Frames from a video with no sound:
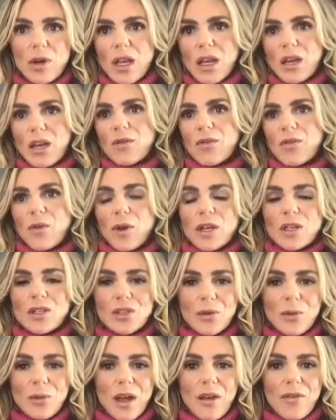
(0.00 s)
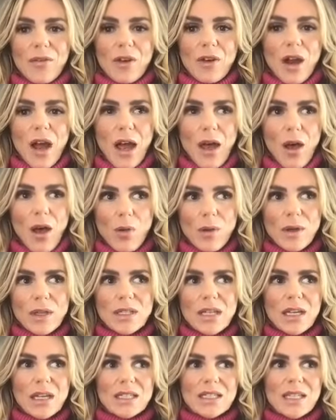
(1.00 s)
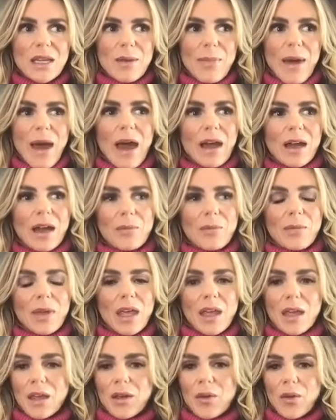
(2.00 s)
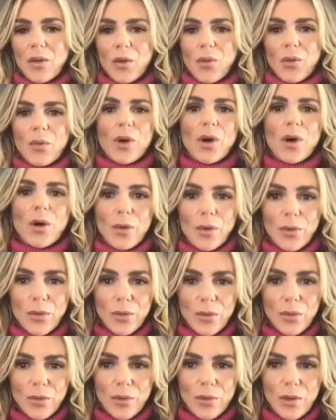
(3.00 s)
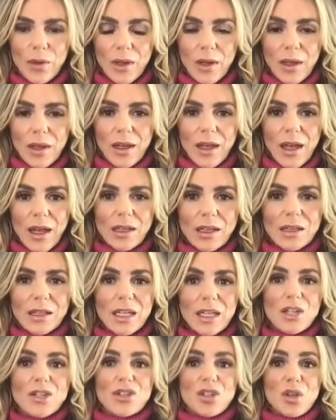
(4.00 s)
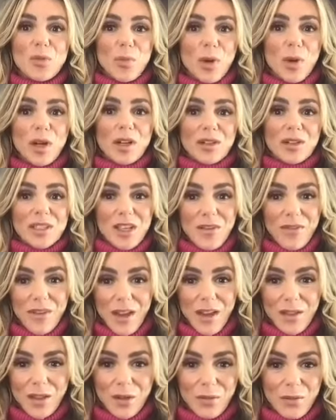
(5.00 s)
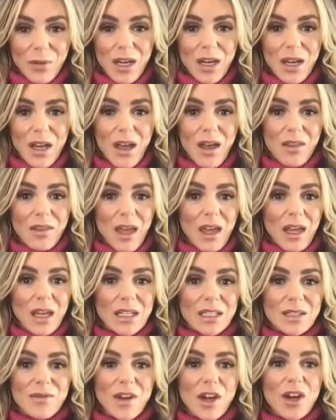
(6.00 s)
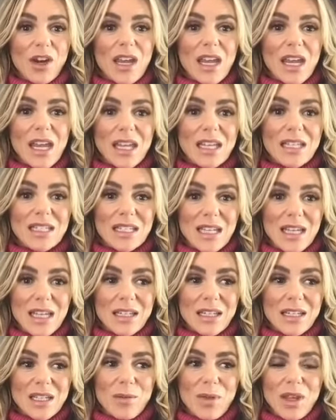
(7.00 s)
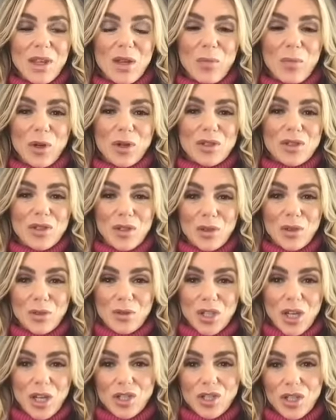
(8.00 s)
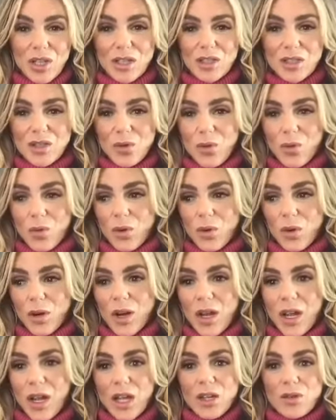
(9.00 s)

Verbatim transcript: or inner voice or whatever, I always take a step back and I'm like, whoa, at least you put yourself in the arena. Like it's very easy to be the person who judges or